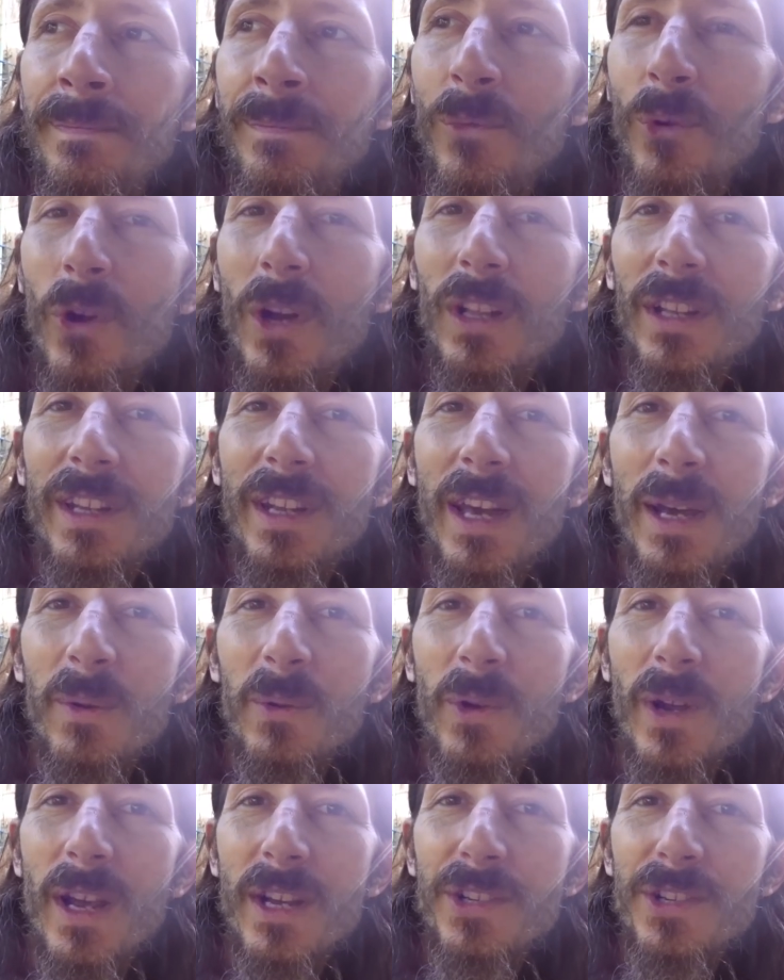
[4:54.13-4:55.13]
Marella and I
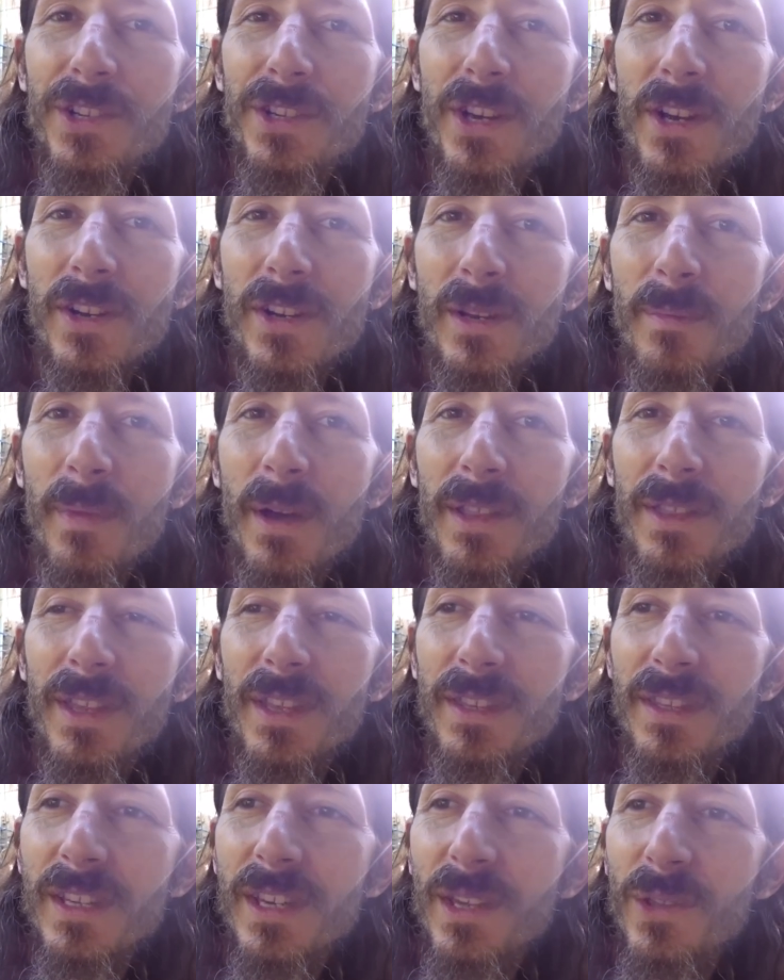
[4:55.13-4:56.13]
were actually talking about
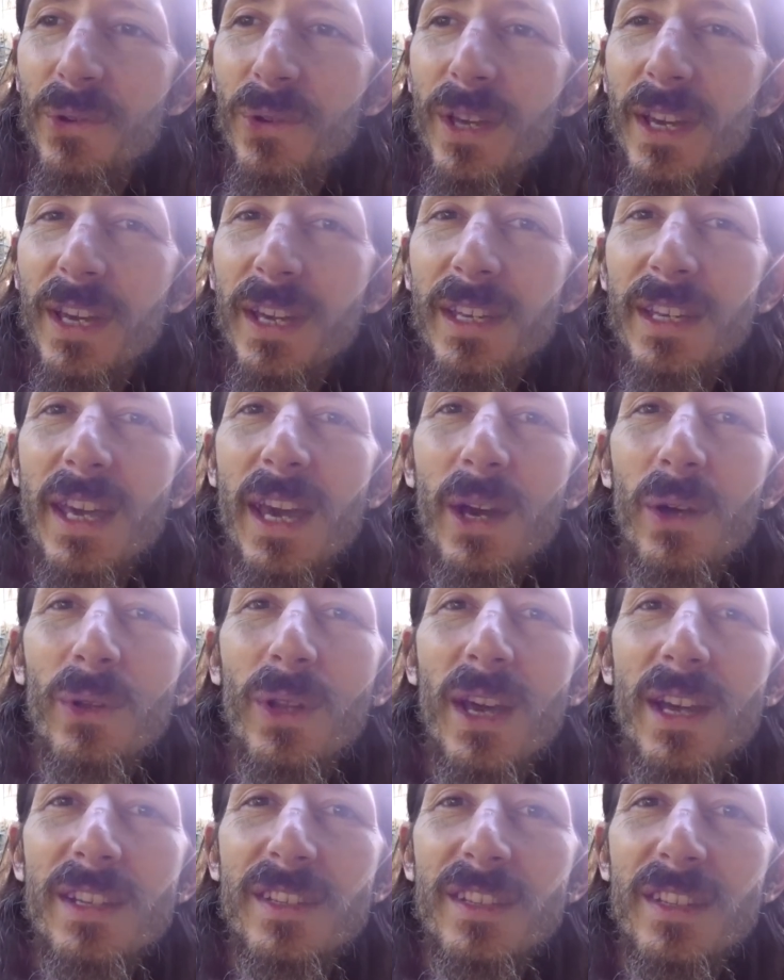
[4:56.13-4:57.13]
that the other day and how
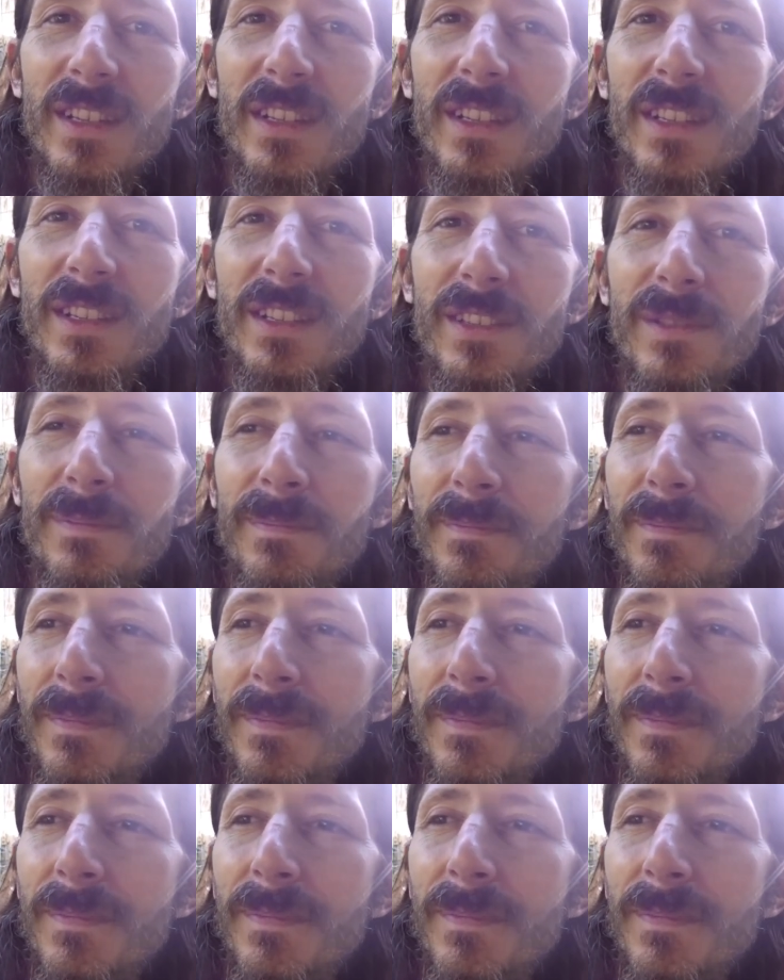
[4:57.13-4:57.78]
nice it is.